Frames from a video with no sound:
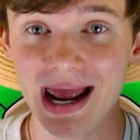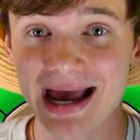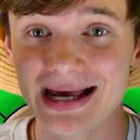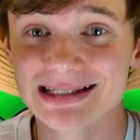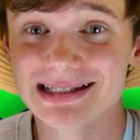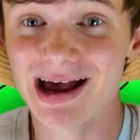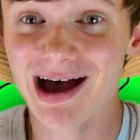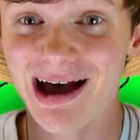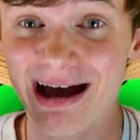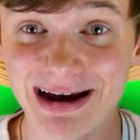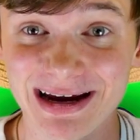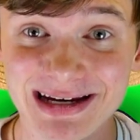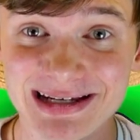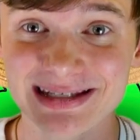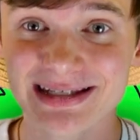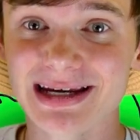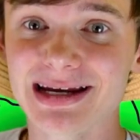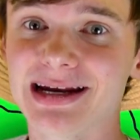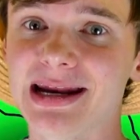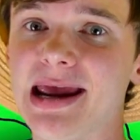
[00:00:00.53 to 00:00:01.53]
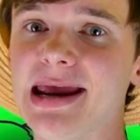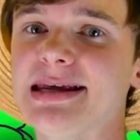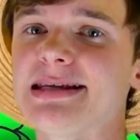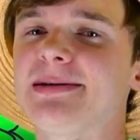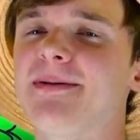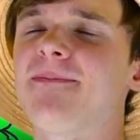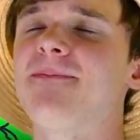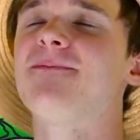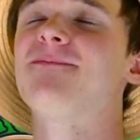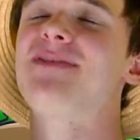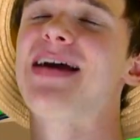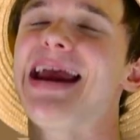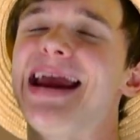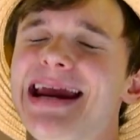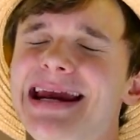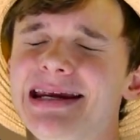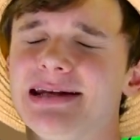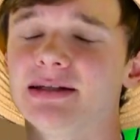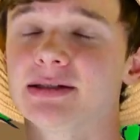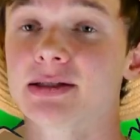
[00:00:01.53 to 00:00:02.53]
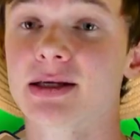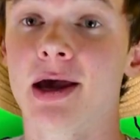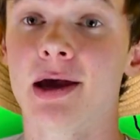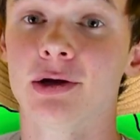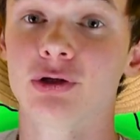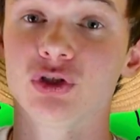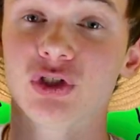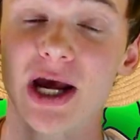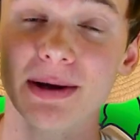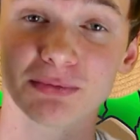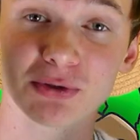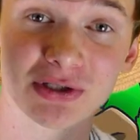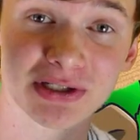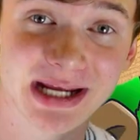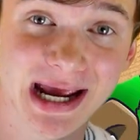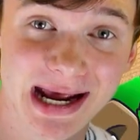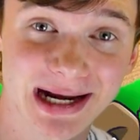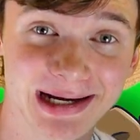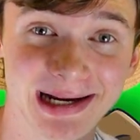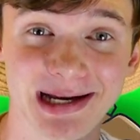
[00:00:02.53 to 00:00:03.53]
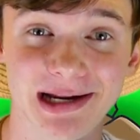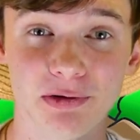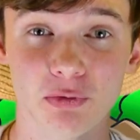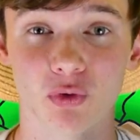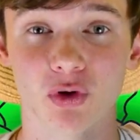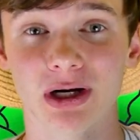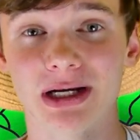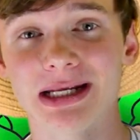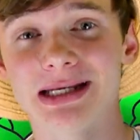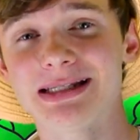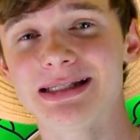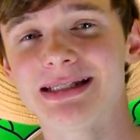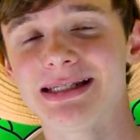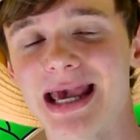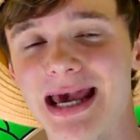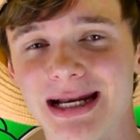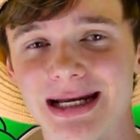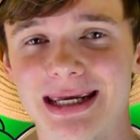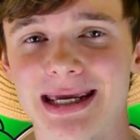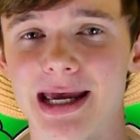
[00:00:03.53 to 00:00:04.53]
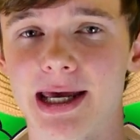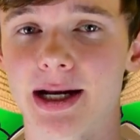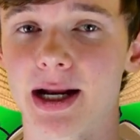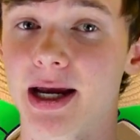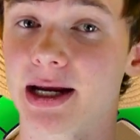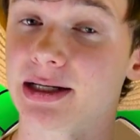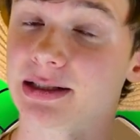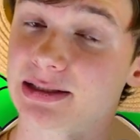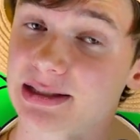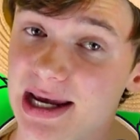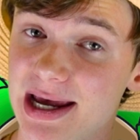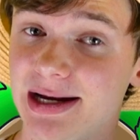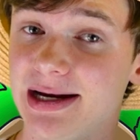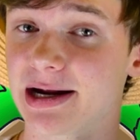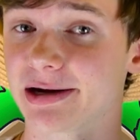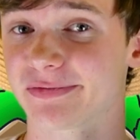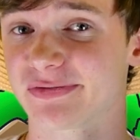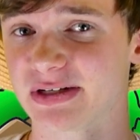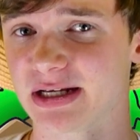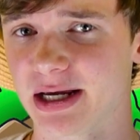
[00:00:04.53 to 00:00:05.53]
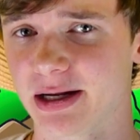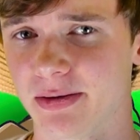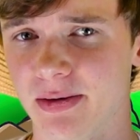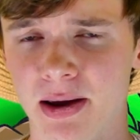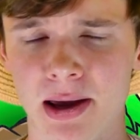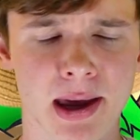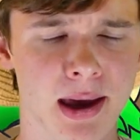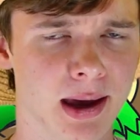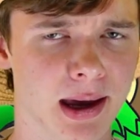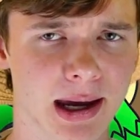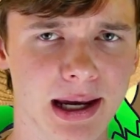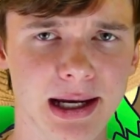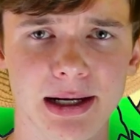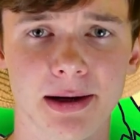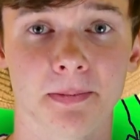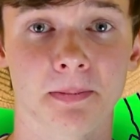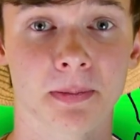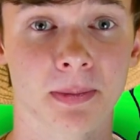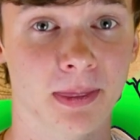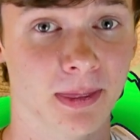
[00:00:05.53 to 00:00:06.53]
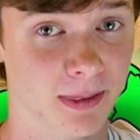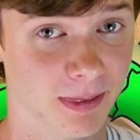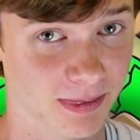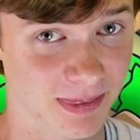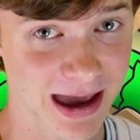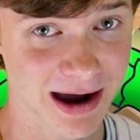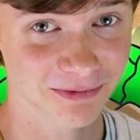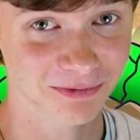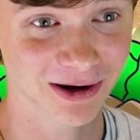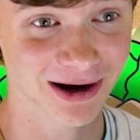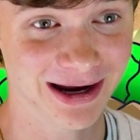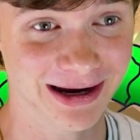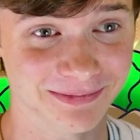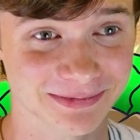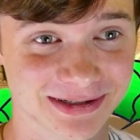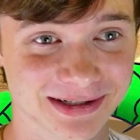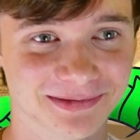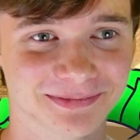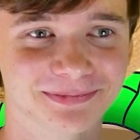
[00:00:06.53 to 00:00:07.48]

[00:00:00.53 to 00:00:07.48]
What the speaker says: has ice in his veins. Chapter 1081 is yet again a 10 out of 10. Hey, that rhymed.